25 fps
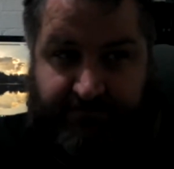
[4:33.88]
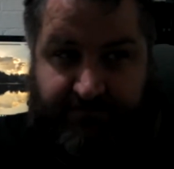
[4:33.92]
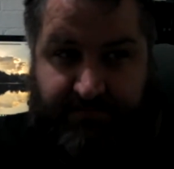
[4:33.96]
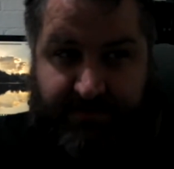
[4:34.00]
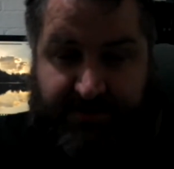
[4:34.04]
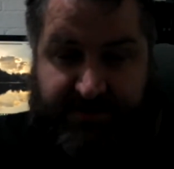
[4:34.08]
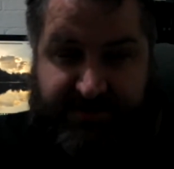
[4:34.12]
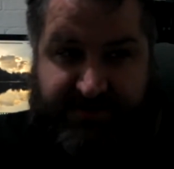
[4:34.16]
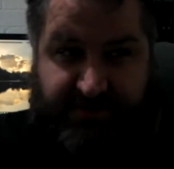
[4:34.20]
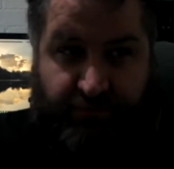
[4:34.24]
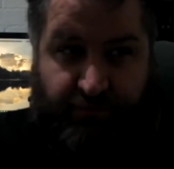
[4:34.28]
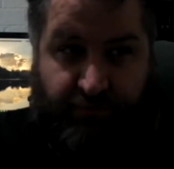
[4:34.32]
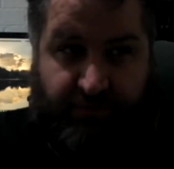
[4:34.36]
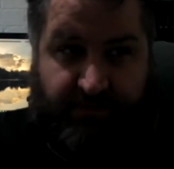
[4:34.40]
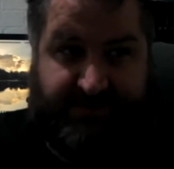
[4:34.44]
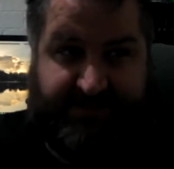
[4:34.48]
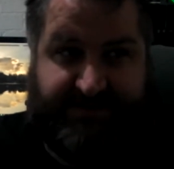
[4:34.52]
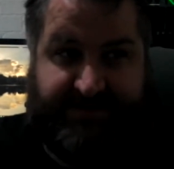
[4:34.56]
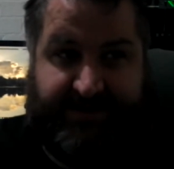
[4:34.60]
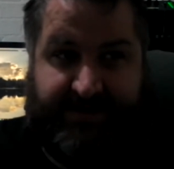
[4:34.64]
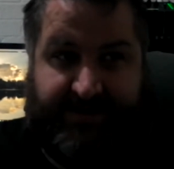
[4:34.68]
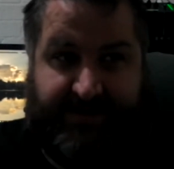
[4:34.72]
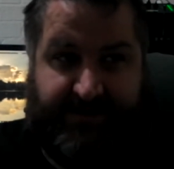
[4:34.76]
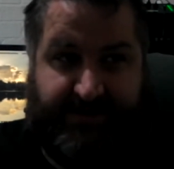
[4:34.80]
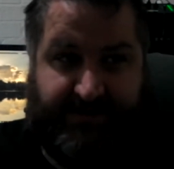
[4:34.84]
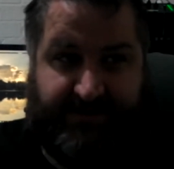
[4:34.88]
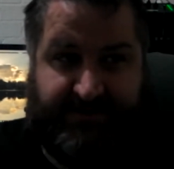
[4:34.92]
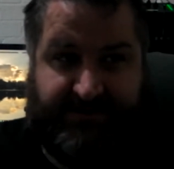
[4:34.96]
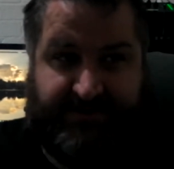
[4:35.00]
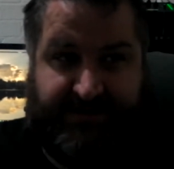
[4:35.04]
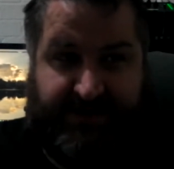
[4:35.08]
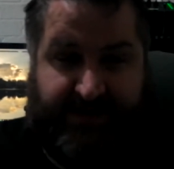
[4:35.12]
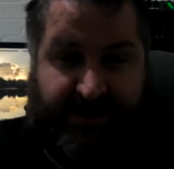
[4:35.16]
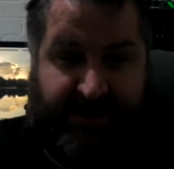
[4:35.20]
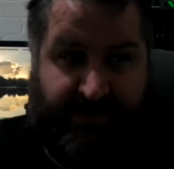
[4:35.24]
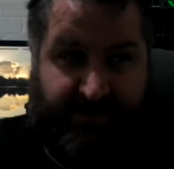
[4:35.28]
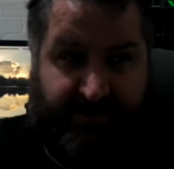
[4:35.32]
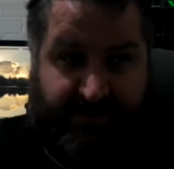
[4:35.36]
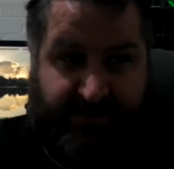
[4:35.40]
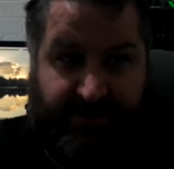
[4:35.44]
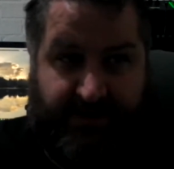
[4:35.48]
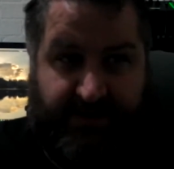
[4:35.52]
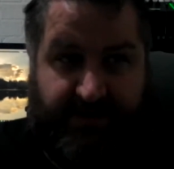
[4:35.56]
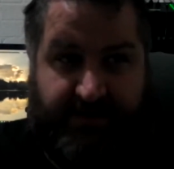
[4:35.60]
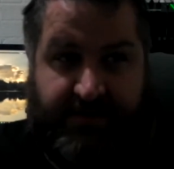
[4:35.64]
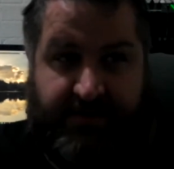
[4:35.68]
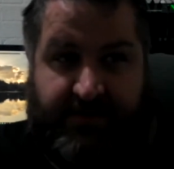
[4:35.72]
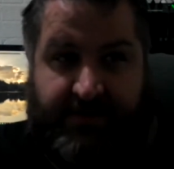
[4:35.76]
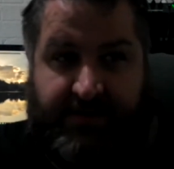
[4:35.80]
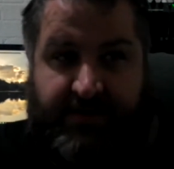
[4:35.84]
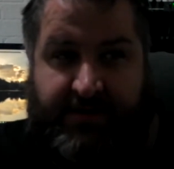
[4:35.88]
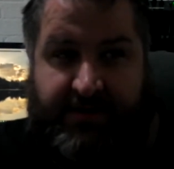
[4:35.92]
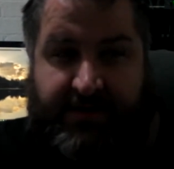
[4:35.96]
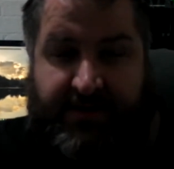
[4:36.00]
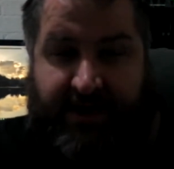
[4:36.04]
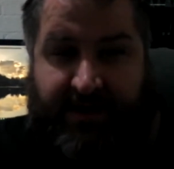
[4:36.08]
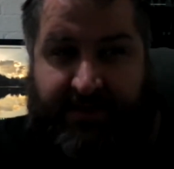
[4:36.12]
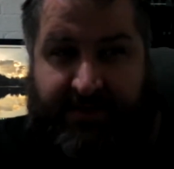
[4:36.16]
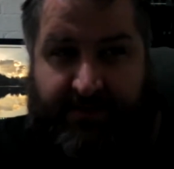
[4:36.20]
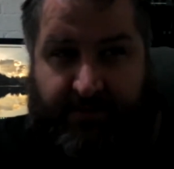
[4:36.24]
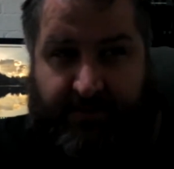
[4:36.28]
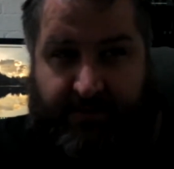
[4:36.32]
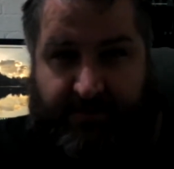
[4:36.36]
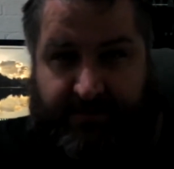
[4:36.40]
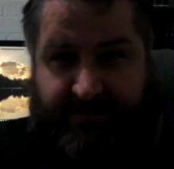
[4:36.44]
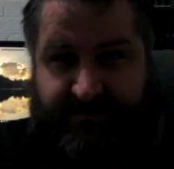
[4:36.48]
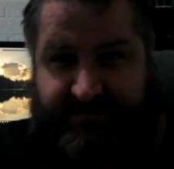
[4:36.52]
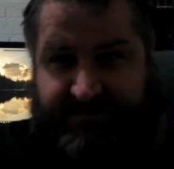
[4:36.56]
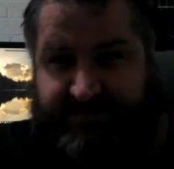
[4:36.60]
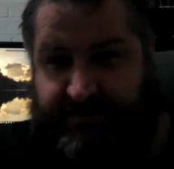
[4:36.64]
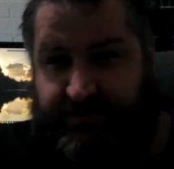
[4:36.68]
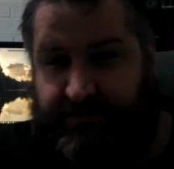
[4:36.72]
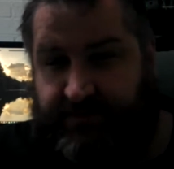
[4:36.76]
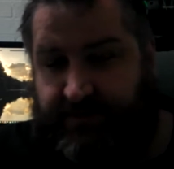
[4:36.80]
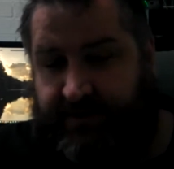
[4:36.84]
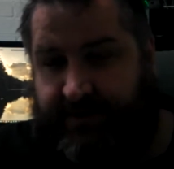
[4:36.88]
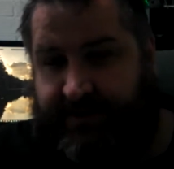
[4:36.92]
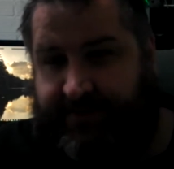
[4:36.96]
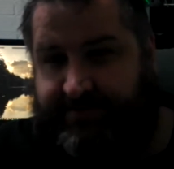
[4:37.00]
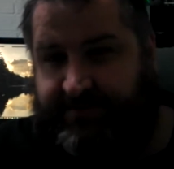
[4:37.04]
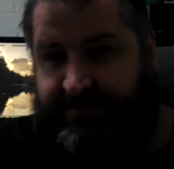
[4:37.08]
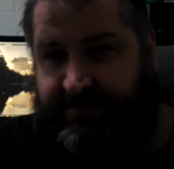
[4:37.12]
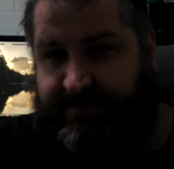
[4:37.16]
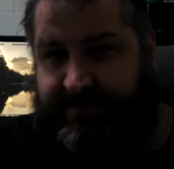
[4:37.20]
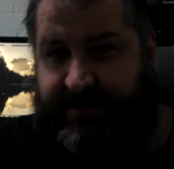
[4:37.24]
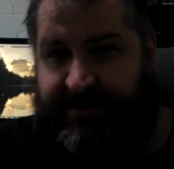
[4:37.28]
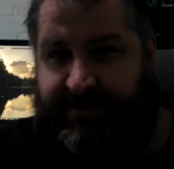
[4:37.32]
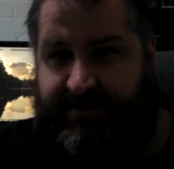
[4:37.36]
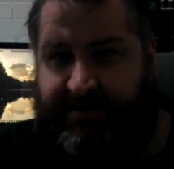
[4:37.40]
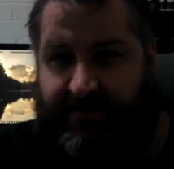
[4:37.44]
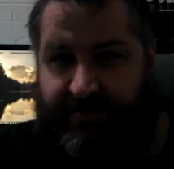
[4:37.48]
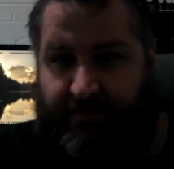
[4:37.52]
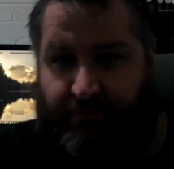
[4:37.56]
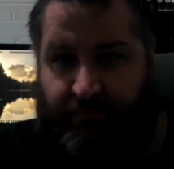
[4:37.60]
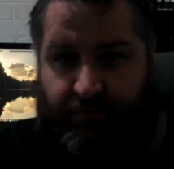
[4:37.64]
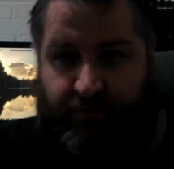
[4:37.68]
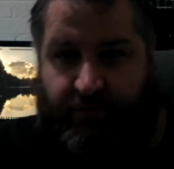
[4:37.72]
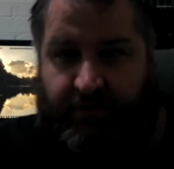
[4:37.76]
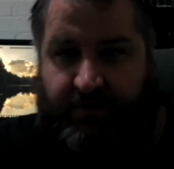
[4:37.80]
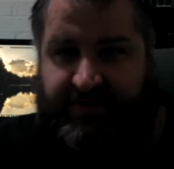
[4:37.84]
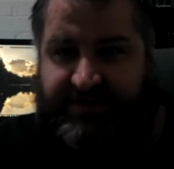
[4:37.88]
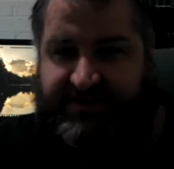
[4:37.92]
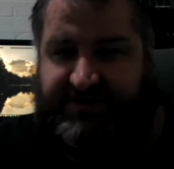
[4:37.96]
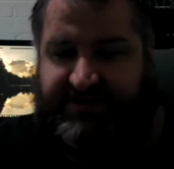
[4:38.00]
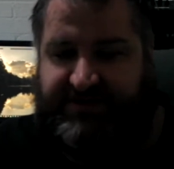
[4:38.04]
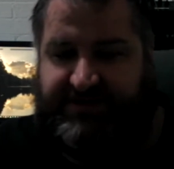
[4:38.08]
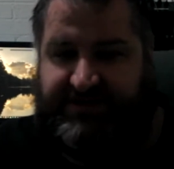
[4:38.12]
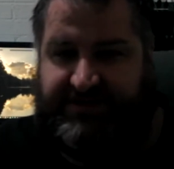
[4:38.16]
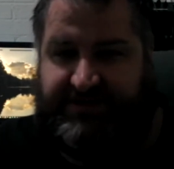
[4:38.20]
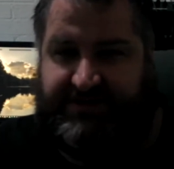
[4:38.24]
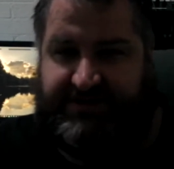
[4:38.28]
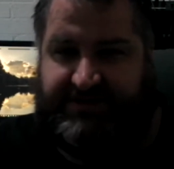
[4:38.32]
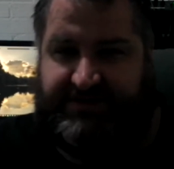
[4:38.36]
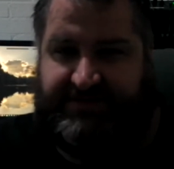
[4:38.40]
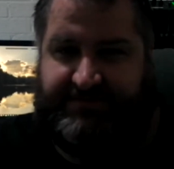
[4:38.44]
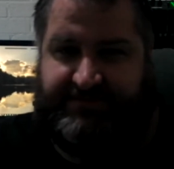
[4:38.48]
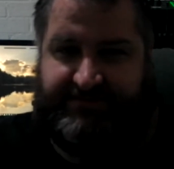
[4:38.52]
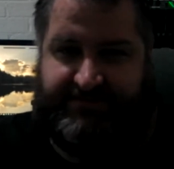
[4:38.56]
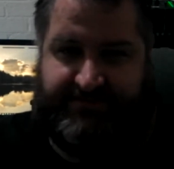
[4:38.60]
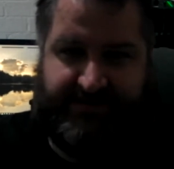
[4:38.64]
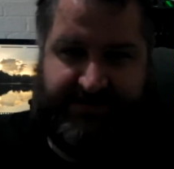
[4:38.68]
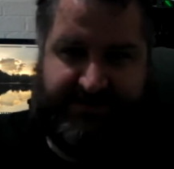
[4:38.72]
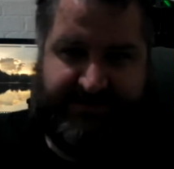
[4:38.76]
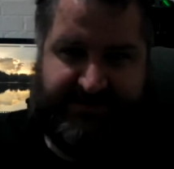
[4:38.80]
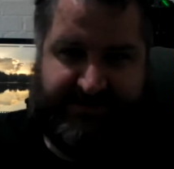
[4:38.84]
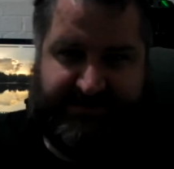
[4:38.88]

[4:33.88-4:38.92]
towards then, and I'll see how I go. At the moment, I've still got a laptop out there that works. It's just one